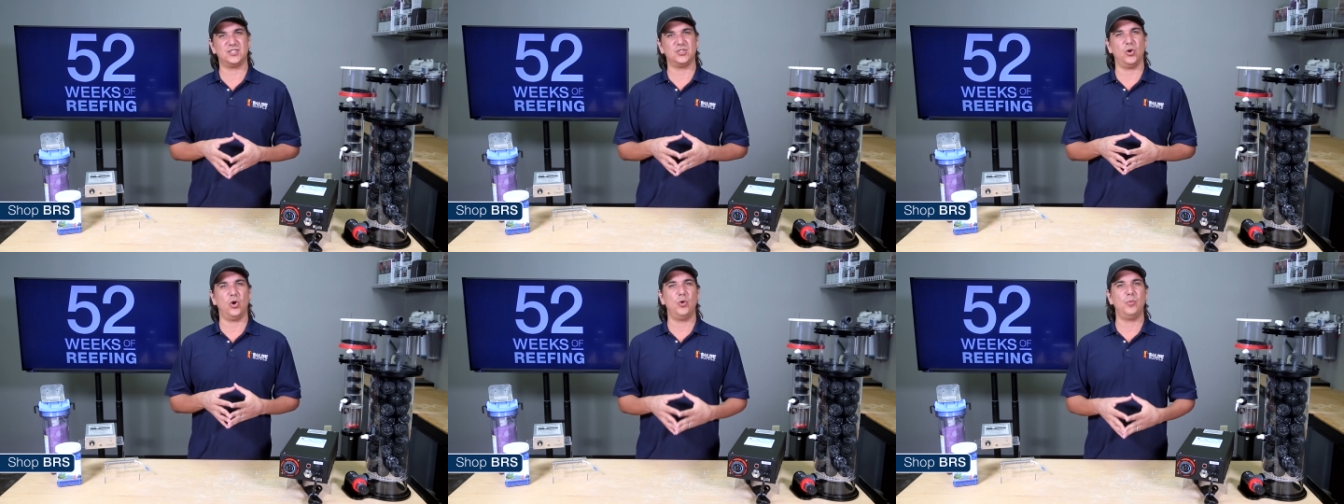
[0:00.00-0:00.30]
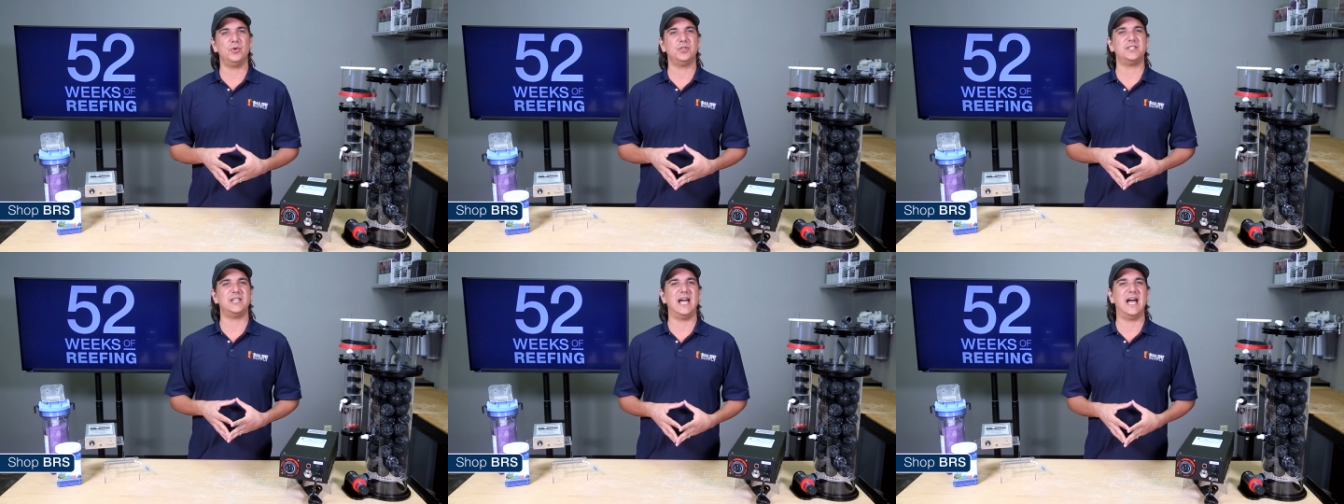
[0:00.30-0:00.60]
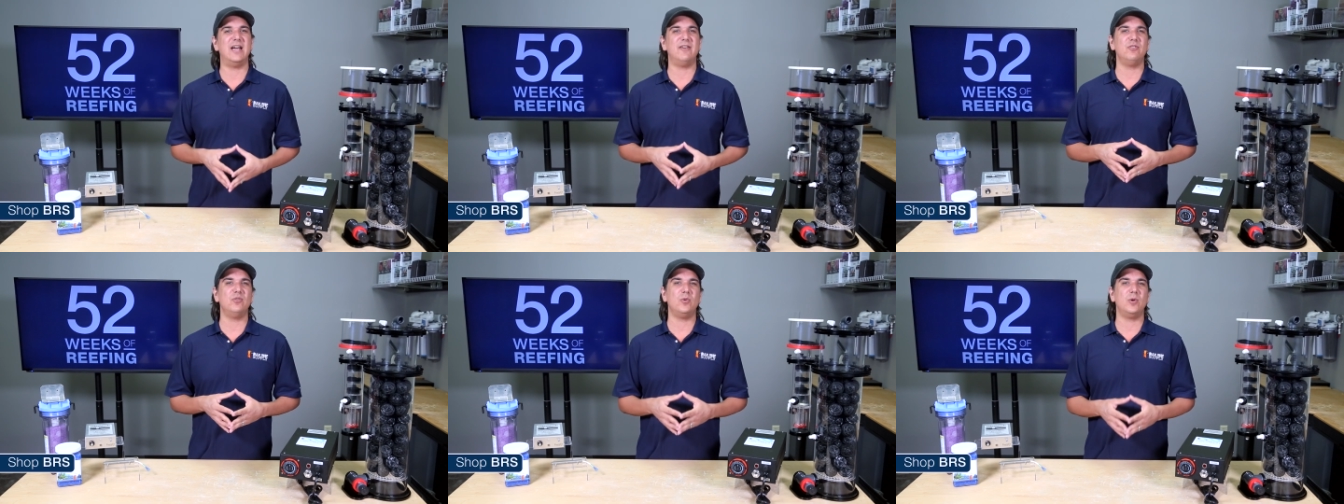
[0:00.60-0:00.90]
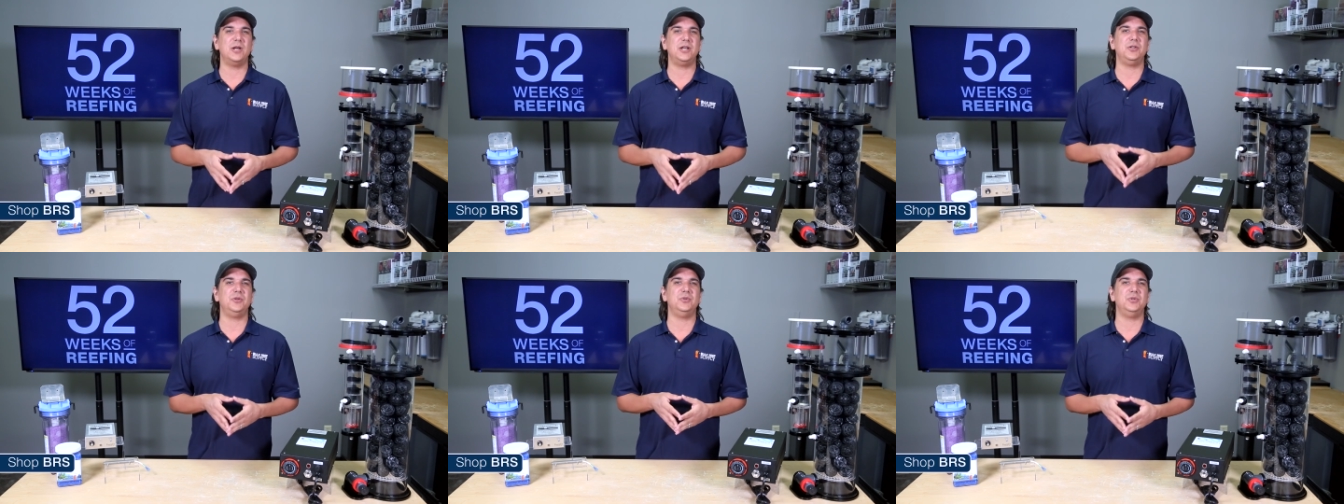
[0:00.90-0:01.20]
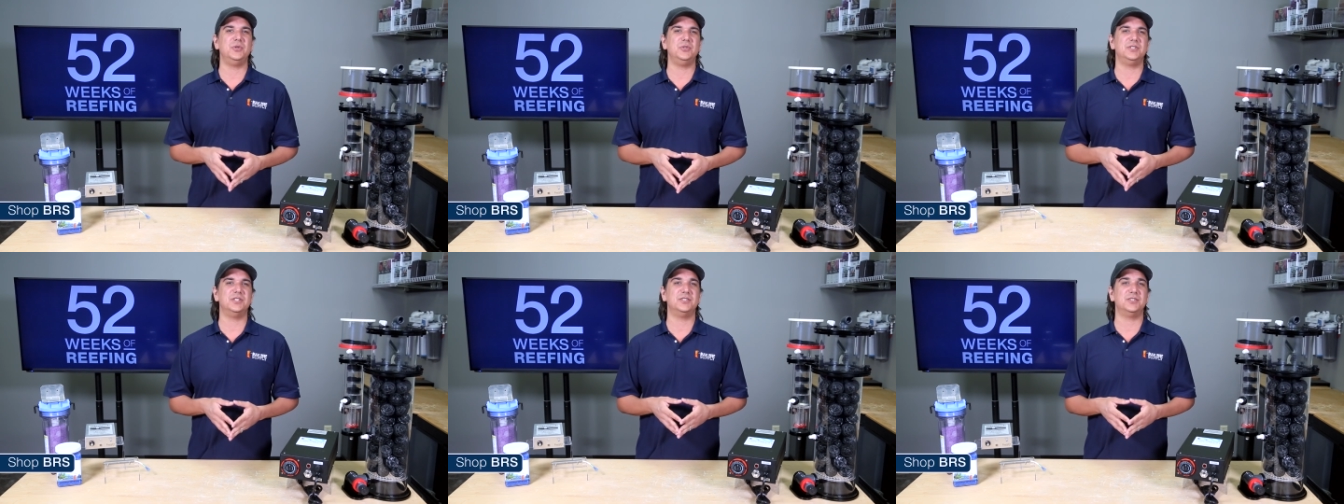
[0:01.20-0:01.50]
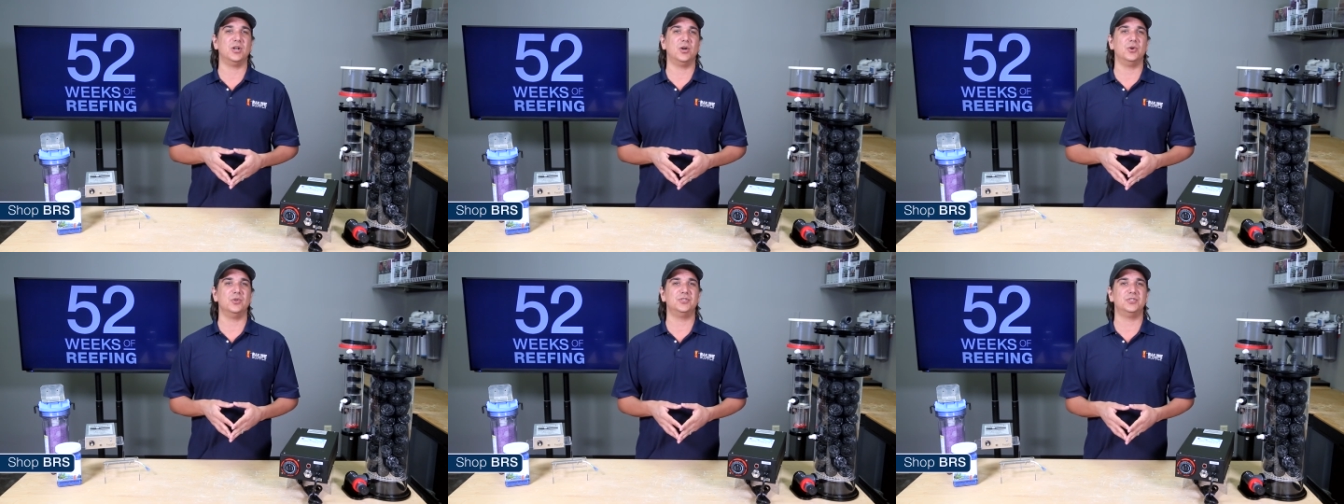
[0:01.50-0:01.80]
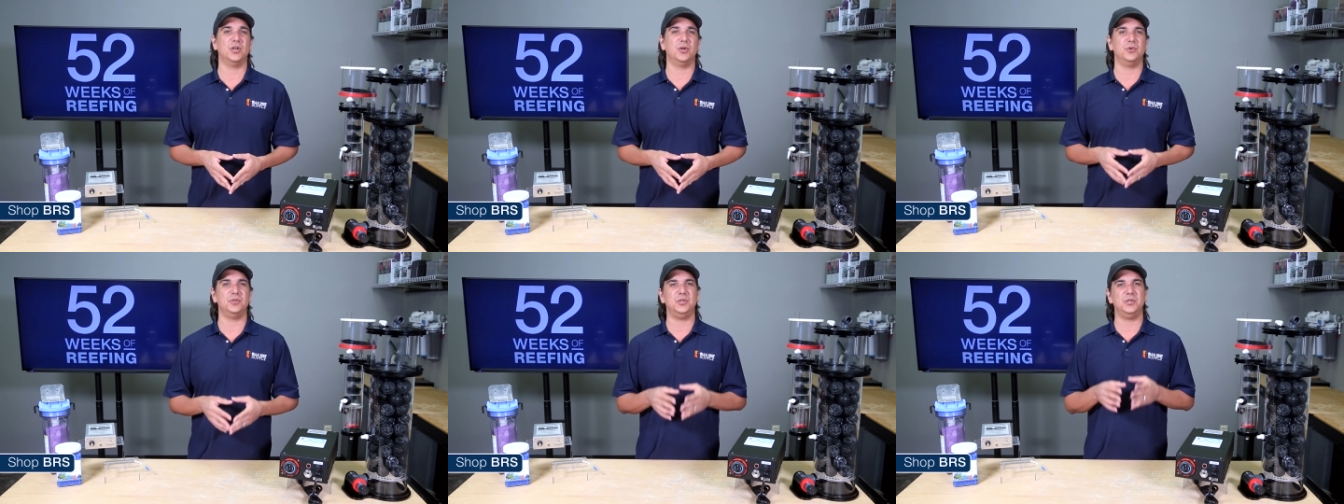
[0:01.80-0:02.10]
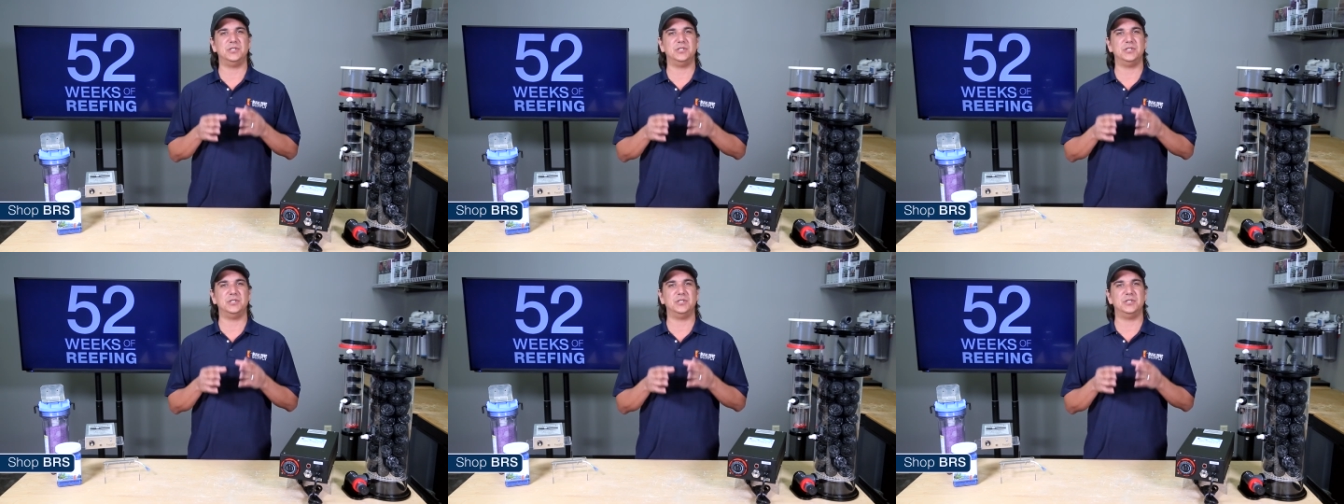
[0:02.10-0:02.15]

so almost everyone who uses ozone